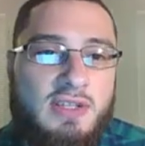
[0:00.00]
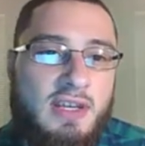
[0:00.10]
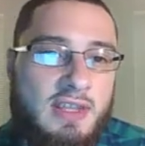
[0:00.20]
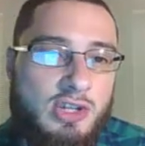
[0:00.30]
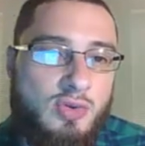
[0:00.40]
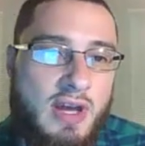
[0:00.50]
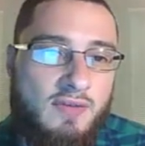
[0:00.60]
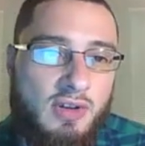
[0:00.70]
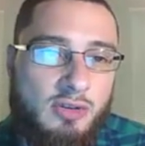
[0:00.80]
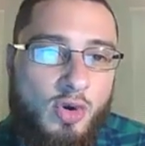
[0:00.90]
And then you have a
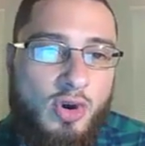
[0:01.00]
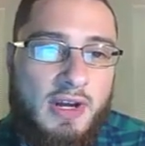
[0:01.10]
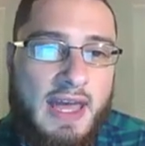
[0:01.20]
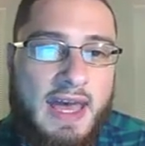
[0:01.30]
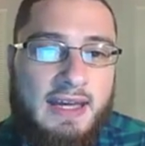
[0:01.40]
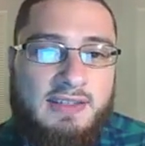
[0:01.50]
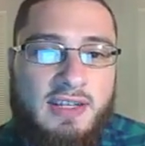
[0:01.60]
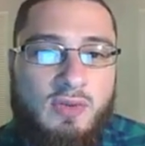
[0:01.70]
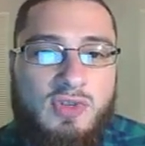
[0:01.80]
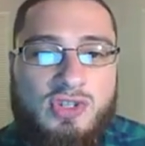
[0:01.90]
long
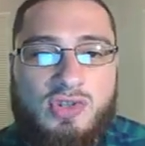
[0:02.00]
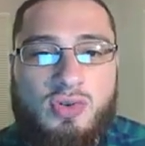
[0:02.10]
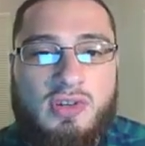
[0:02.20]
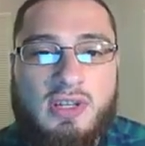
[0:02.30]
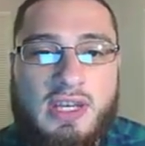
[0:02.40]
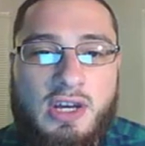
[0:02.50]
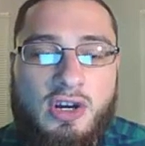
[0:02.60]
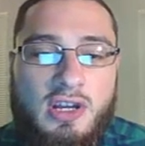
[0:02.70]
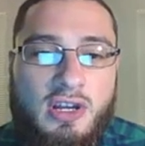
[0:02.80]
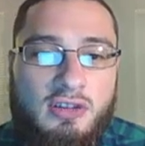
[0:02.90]
axon, which is going to
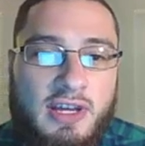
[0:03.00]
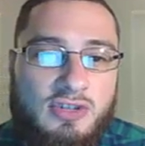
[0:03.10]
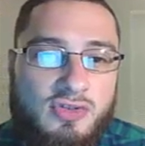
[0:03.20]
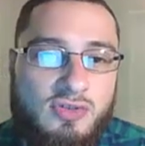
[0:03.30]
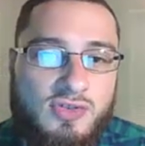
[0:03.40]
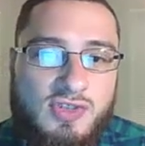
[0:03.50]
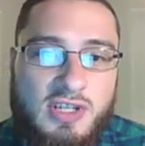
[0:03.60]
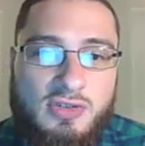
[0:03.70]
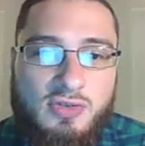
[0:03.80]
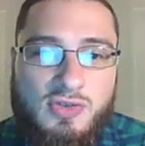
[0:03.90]
carry electrical
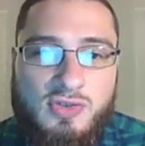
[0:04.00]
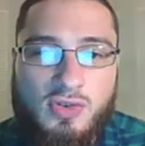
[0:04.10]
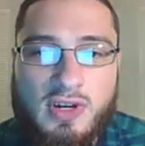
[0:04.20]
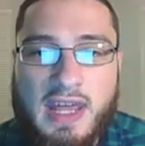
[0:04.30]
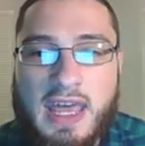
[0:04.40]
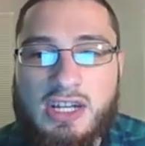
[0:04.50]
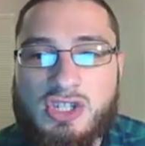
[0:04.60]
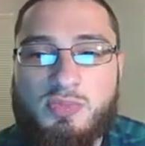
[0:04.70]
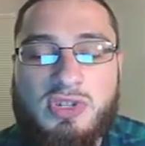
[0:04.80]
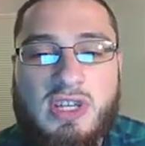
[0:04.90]
signals or an
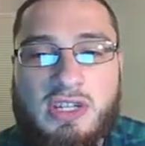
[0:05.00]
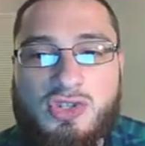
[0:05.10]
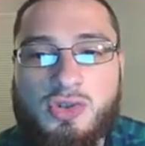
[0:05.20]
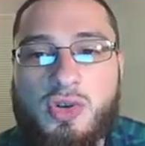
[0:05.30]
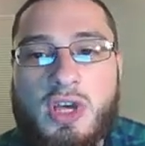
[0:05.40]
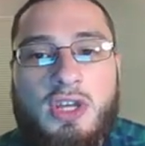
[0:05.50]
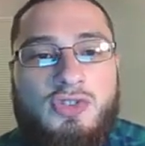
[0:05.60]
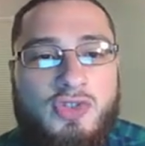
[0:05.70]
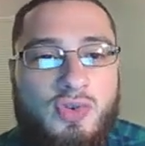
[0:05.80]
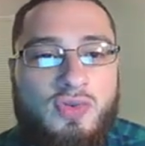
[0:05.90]
action potential
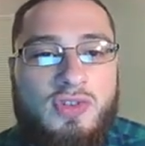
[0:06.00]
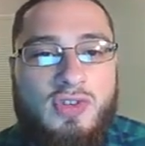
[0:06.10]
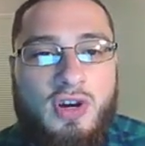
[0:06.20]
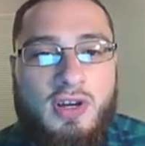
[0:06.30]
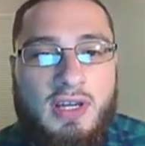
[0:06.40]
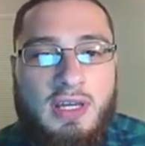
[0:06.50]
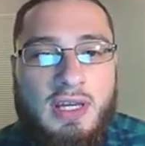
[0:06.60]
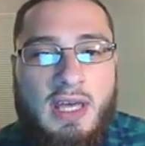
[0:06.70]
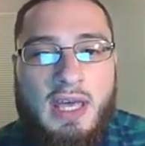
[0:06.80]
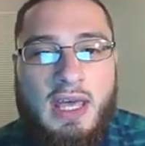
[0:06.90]
to the target
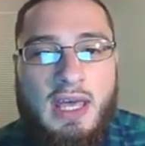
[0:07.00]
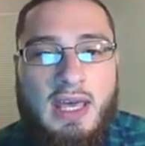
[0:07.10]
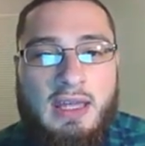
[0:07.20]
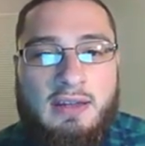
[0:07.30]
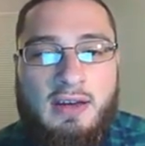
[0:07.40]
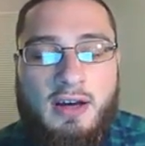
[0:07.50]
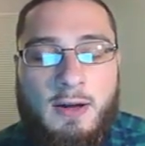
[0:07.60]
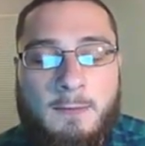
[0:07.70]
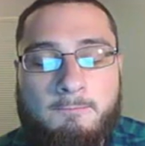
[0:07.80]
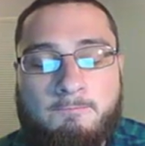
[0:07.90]
and
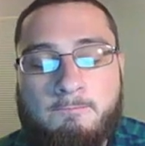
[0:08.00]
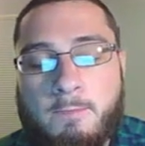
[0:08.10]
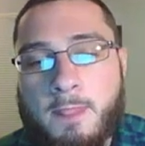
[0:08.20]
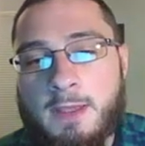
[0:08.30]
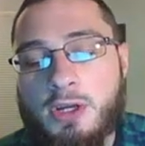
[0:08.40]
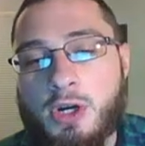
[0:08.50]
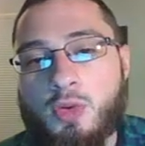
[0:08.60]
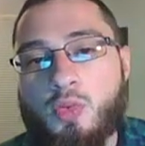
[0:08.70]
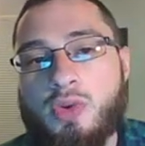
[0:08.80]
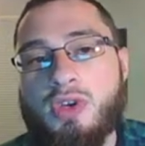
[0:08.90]
um, you know
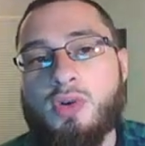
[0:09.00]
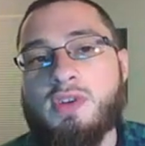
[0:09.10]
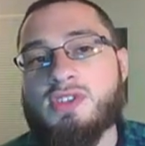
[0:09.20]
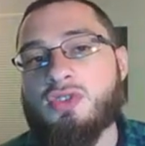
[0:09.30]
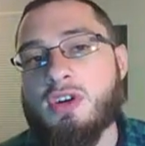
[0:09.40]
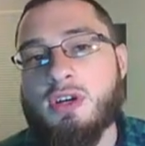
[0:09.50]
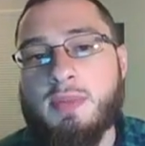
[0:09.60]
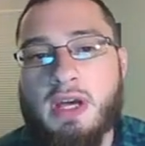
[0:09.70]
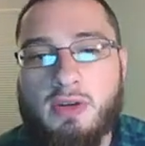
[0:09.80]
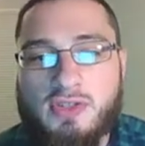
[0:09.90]
we always talk
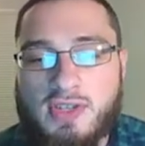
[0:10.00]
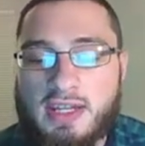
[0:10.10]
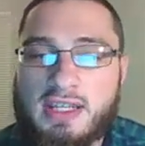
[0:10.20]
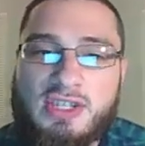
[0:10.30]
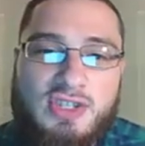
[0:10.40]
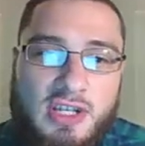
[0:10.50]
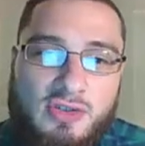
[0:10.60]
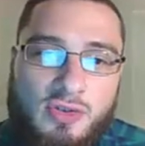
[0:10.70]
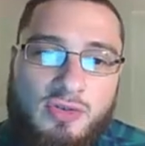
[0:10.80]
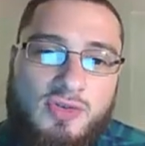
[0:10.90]
about sending
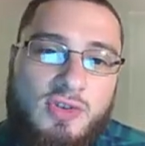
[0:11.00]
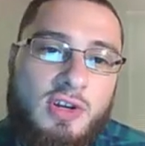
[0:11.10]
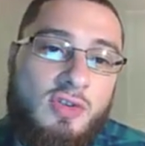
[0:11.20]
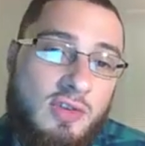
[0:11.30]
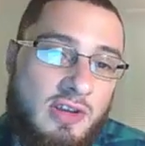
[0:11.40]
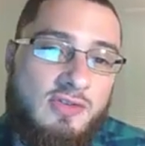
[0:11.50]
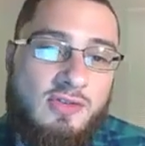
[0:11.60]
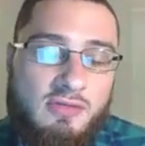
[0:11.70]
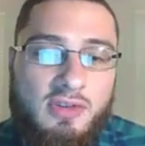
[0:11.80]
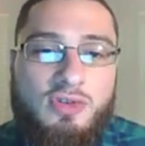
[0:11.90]
signals right it's
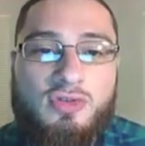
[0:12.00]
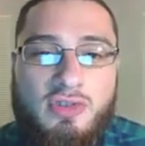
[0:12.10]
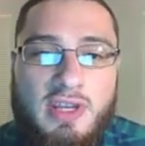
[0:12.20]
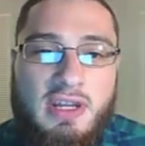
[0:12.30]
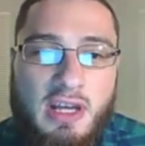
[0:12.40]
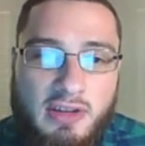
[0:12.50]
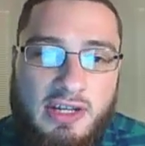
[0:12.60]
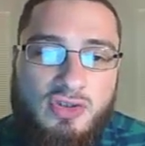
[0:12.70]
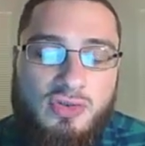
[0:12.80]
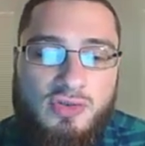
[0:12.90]
literally an
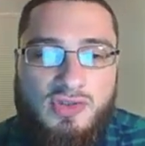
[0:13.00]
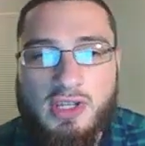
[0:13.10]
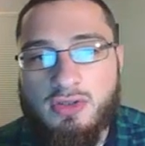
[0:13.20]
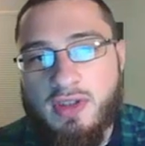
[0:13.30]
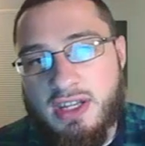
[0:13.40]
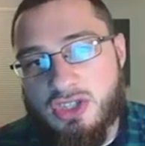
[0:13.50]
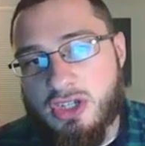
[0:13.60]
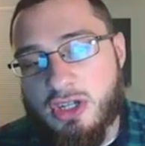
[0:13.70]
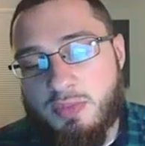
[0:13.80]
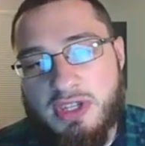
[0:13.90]
electrical signal that is
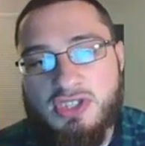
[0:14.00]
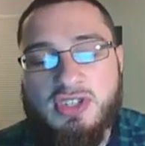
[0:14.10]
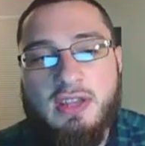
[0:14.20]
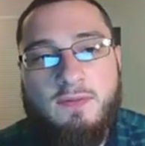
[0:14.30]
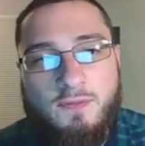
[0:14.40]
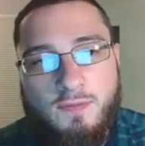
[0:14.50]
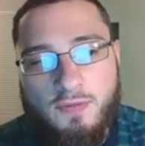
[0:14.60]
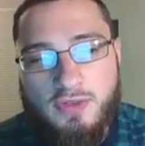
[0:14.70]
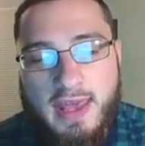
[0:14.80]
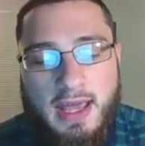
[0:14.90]
going to be sent
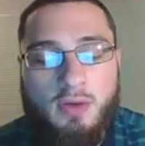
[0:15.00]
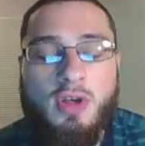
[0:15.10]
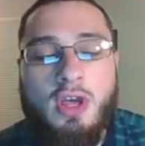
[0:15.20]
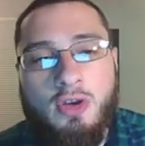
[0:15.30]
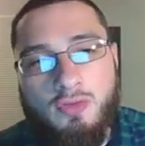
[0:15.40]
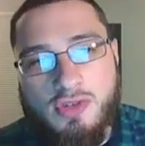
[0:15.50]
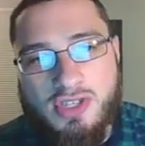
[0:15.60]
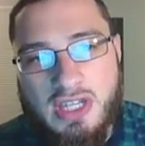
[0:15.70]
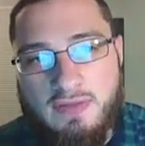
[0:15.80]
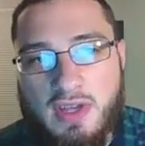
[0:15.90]
down
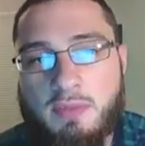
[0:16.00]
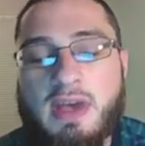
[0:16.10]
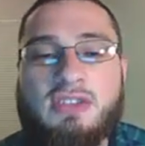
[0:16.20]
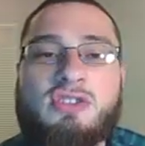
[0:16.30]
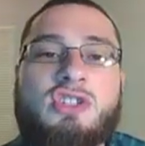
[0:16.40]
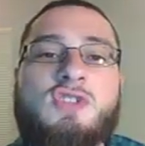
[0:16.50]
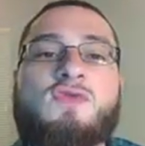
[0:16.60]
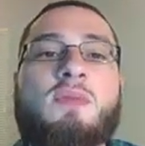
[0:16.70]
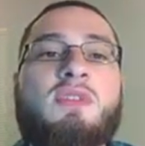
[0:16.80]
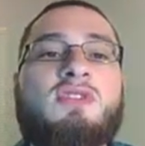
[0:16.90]
receiving messages
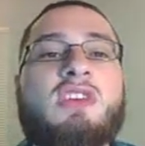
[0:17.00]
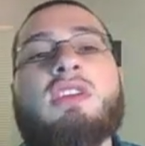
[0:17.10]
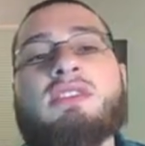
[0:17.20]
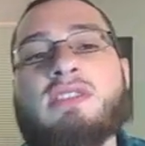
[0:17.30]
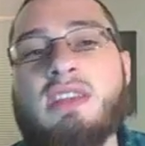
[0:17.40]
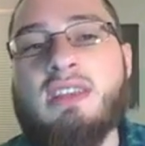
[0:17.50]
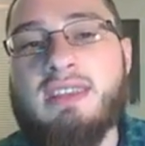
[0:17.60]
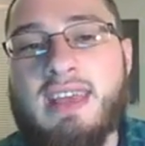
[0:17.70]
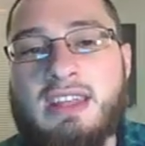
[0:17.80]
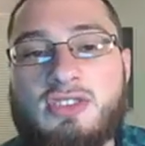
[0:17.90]
from the dendrite
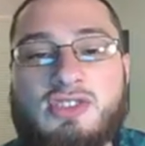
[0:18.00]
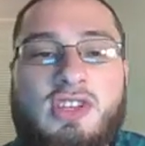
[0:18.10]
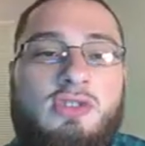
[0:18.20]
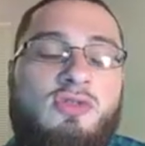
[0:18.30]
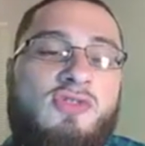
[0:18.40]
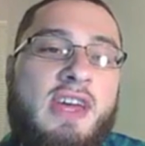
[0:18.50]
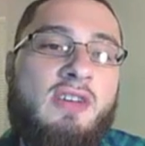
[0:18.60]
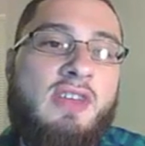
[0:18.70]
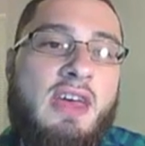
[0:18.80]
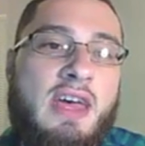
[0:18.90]
sending that signal
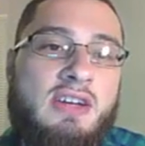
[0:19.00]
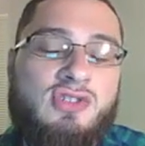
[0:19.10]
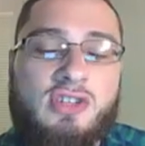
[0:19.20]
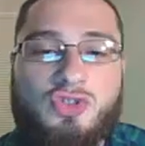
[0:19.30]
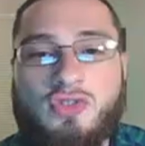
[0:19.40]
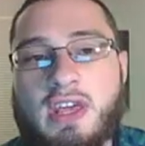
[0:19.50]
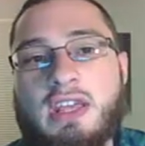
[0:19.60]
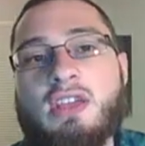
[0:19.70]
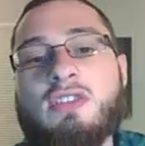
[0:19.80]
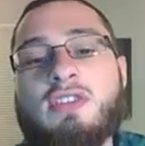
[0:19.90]
down the axon so
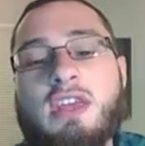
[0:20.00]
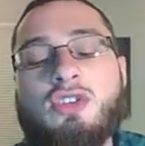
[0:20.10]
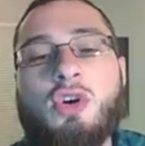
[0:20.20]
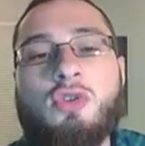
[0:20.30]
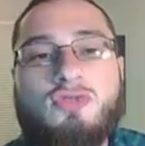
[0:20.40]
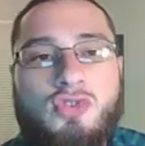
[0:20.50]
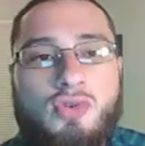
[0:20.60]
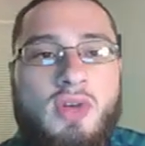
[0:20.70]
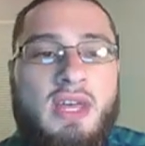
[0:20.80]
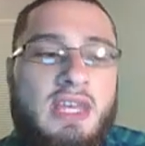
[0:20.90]
that it could then go
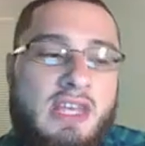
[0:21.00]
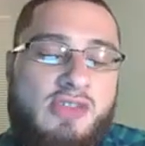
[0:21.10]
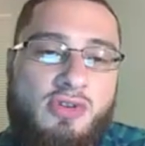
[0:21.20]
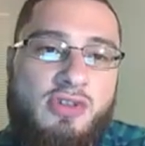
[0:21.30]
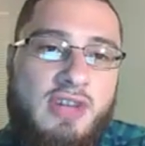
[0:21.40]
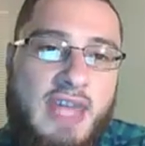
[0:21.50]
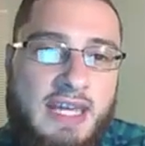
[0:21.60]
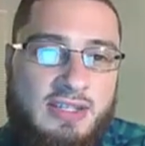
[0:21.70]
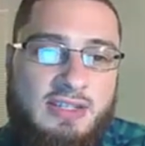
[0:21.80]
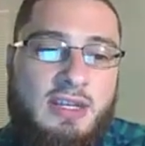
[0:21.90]
to either the
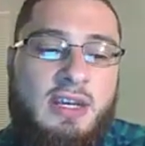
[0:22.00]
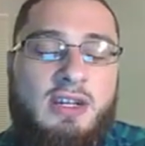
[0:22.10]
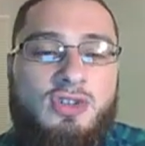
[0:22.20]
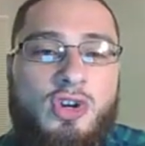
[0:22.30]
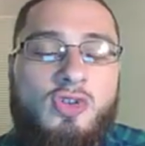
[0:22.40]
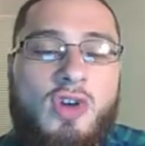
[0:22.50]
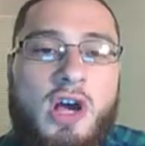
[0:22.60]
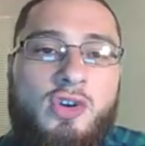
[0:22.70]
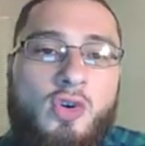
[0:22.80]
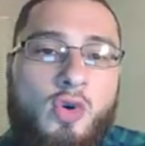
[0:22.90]
next
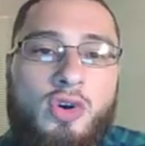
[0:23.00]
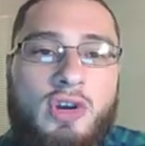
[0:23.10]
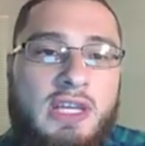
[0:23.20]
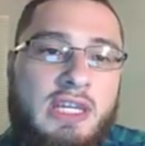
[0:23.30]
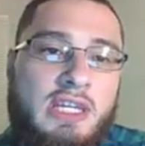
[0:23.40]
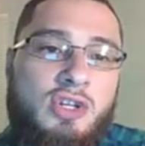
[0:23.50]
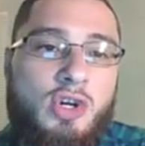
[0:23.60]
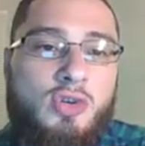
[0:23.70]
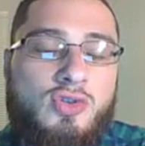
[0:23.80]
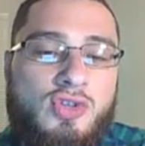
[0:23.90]
neuron or it
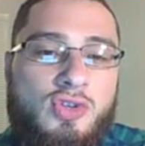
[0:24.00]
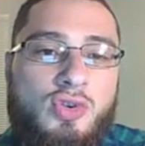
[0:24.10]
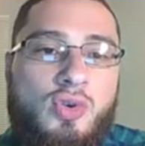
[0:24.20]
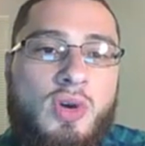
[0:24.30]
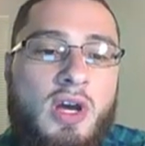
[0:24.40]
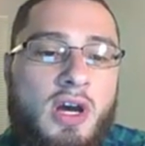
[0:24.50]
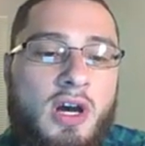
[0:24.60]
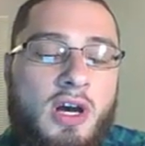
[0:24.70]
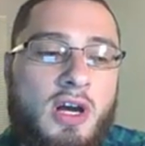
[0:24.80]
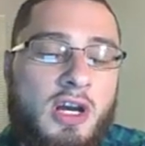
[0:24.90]
can go to
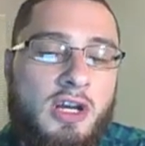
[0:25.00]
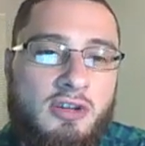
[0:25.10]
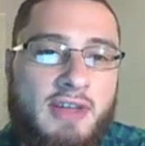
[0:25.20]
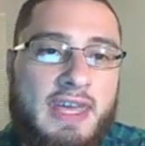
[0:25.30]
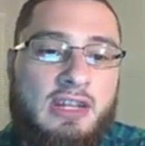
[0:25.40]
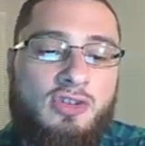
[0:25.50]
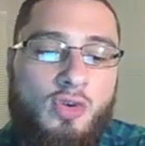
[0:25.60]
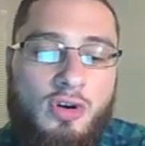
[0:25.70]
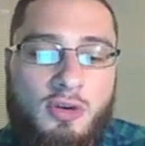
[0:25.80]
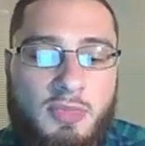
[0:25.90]
uh, a
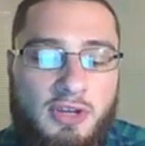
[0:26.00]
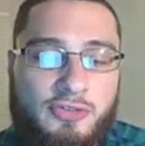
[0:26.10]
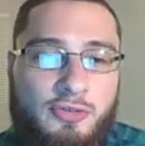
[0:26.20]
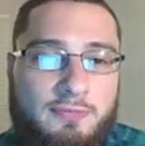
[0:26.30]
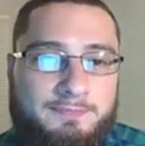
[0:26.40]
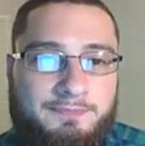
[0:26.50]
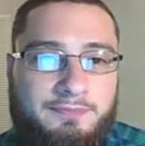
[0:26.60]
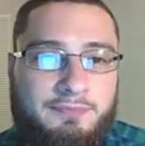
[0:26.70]
gland or a muscle